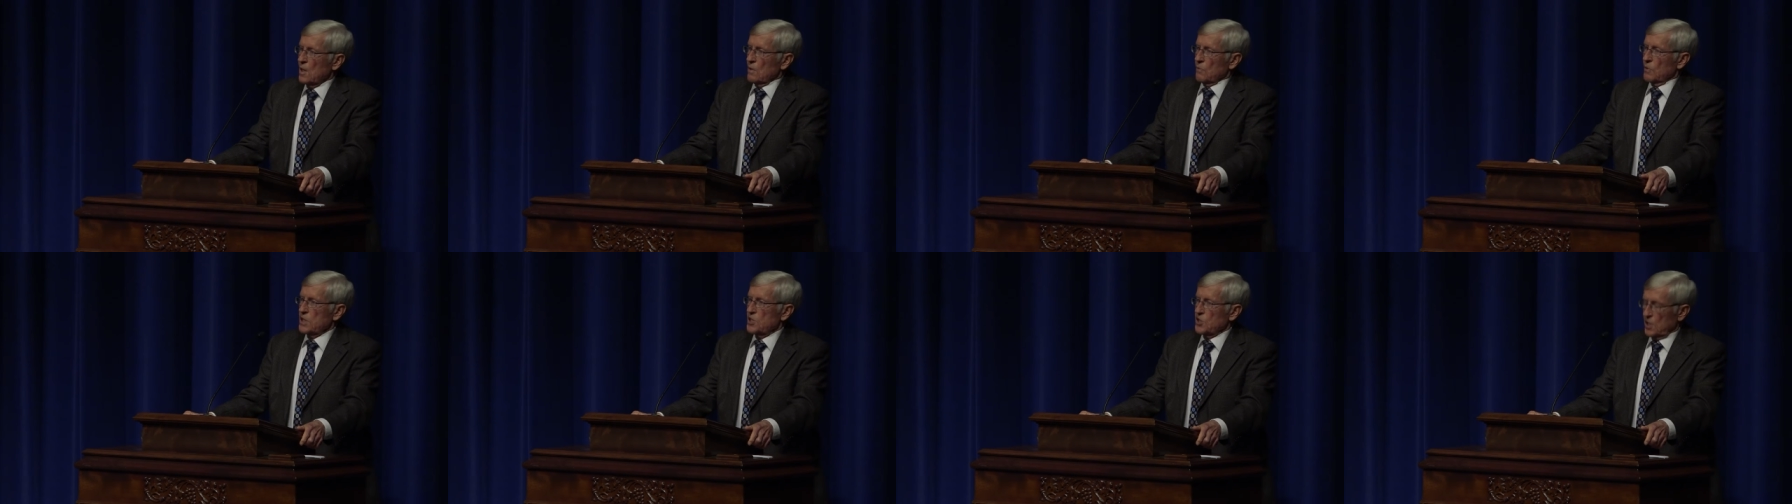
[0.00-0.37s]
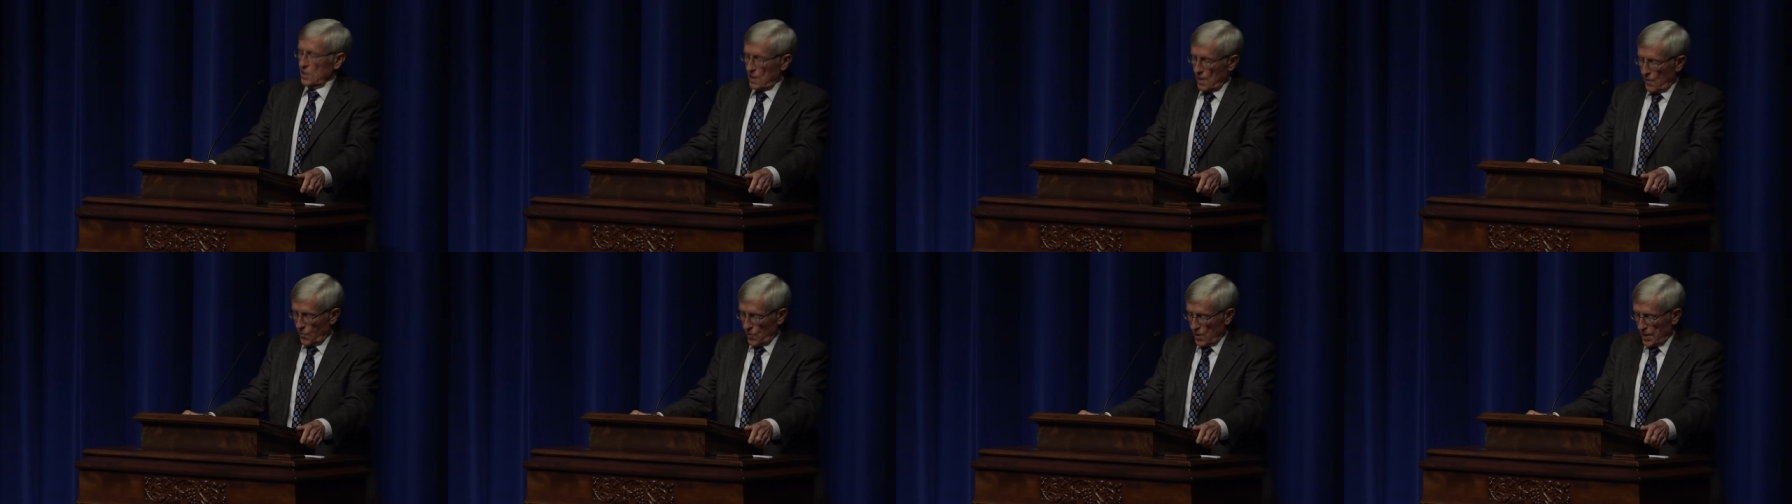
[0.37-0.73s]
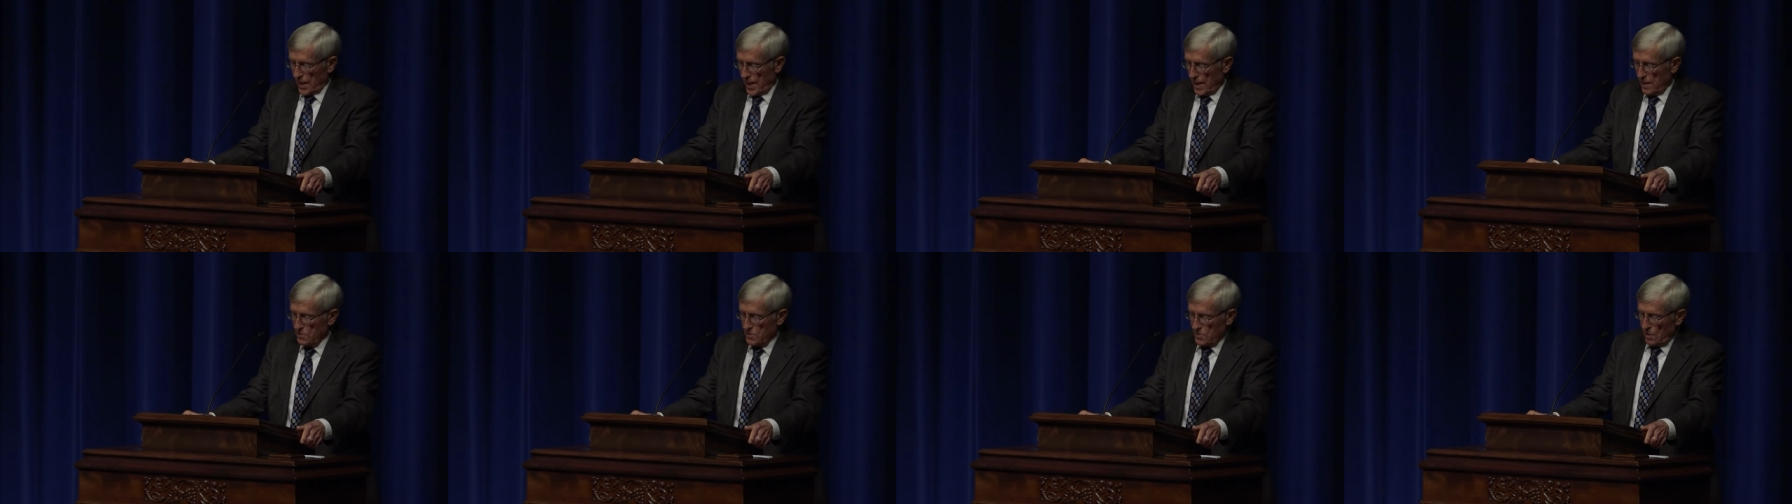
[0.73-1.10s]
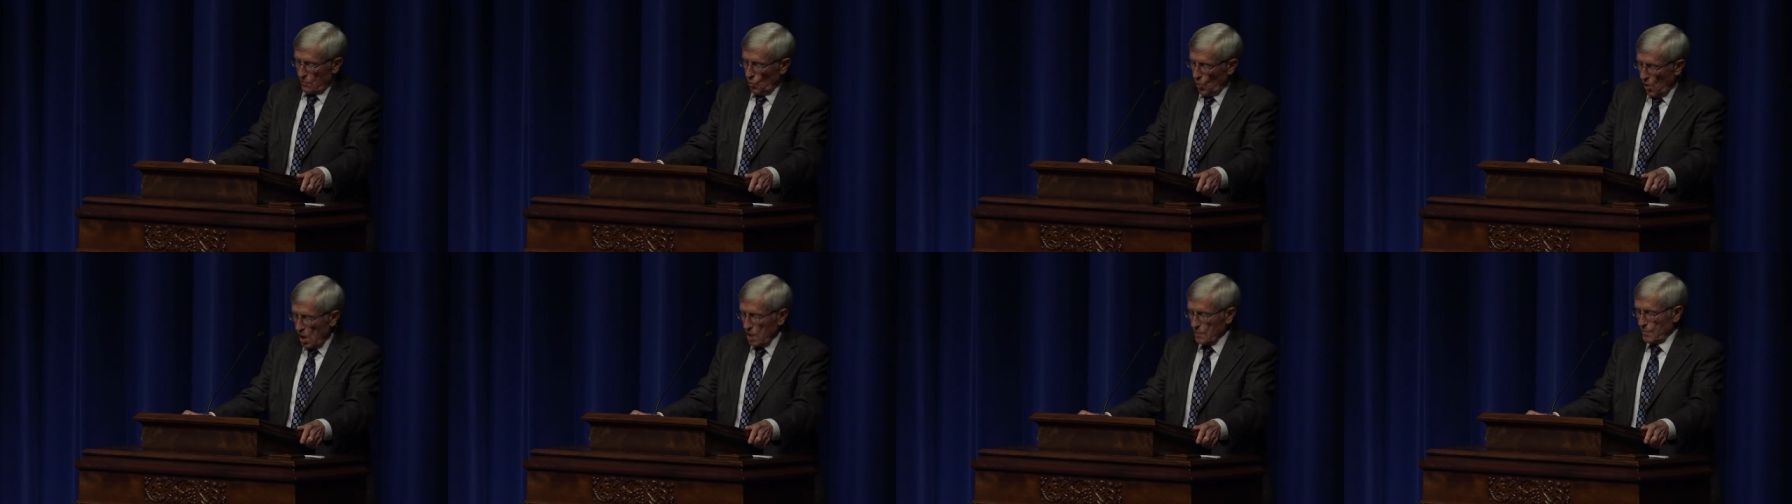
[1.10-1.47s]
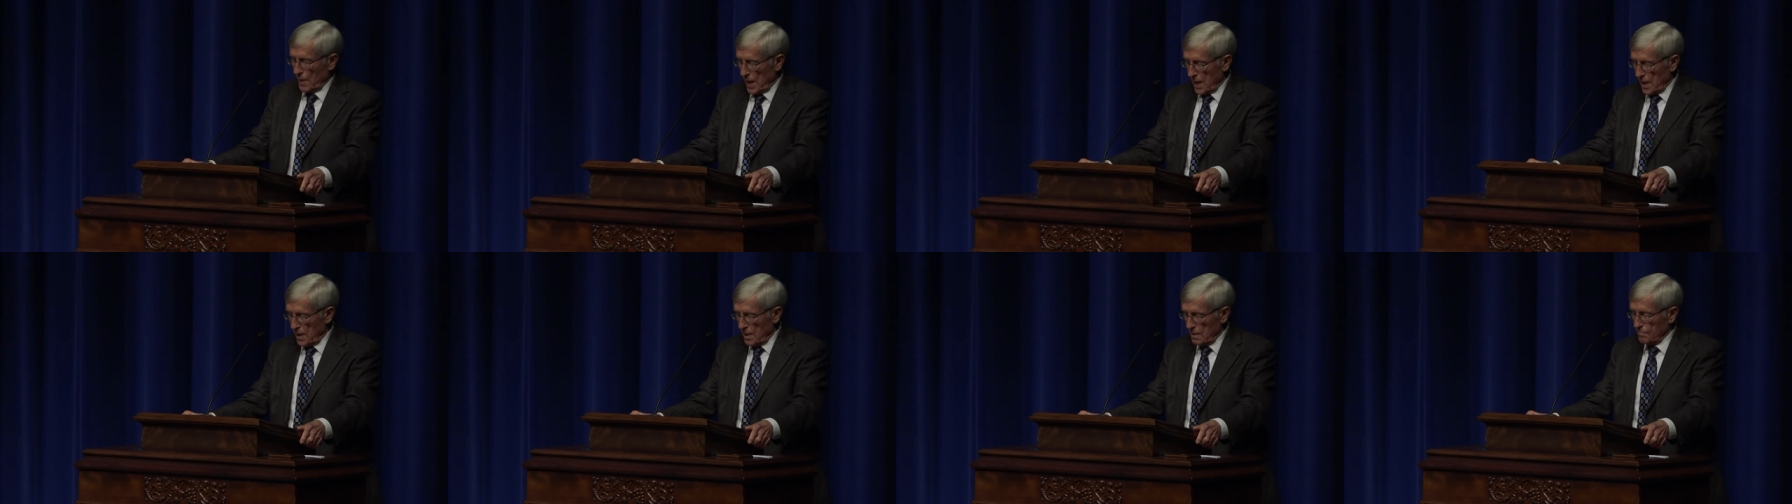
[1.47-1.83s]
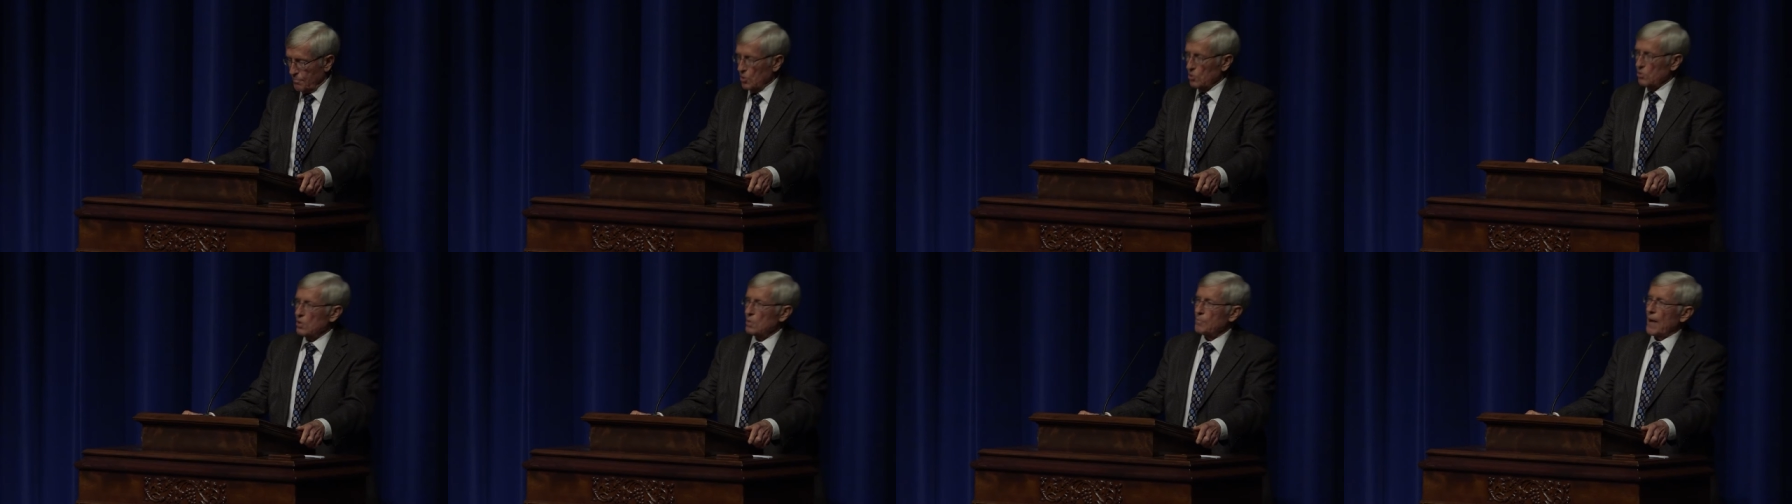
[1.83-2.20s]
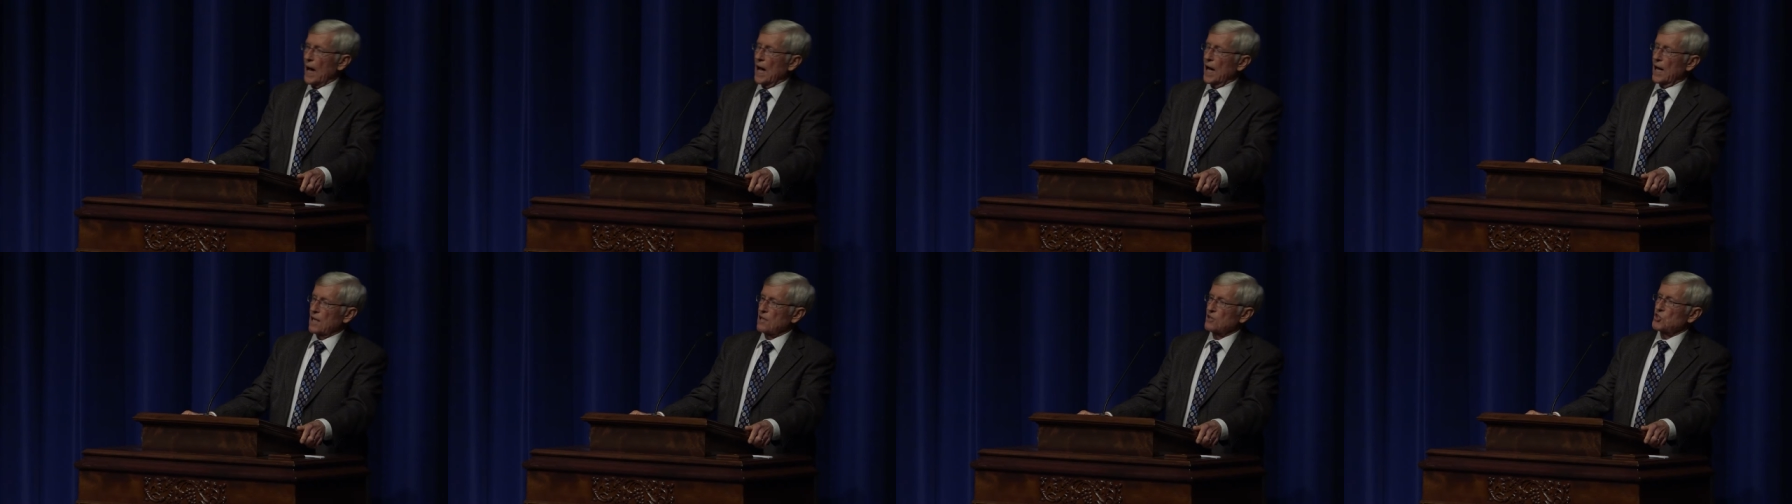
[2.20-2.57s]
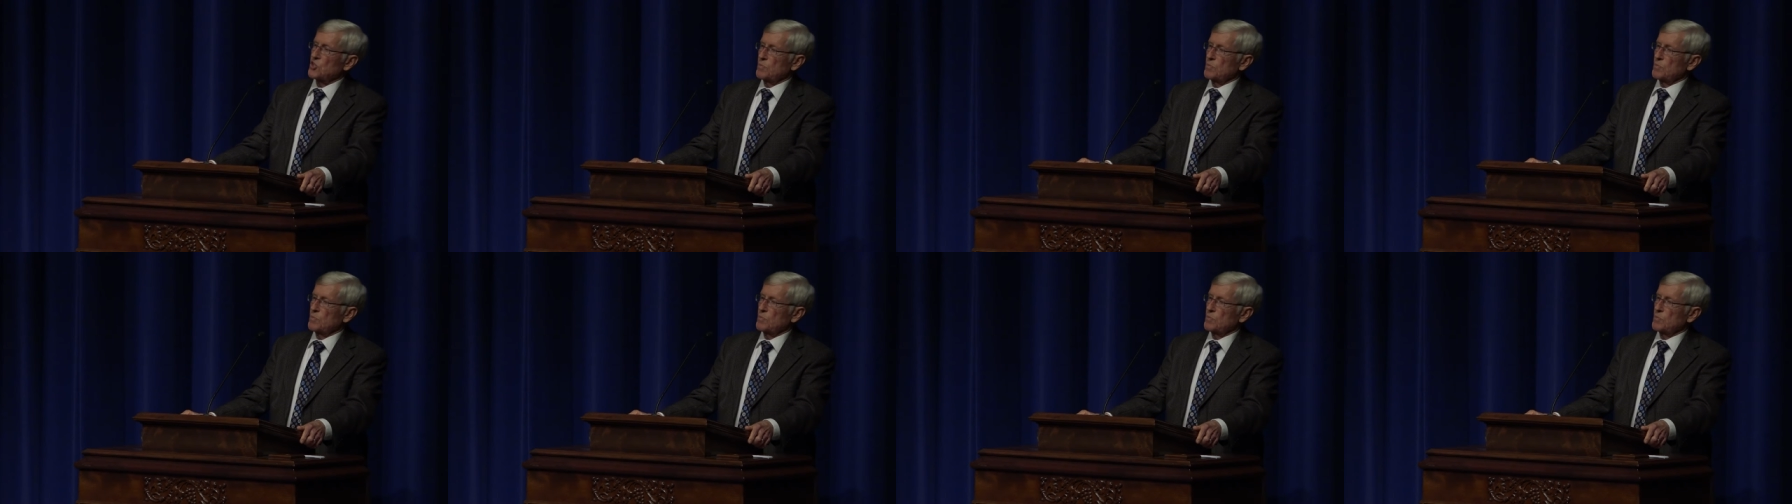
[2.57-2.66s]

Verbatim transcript: We see different kinds of walk-behind, pull-behind,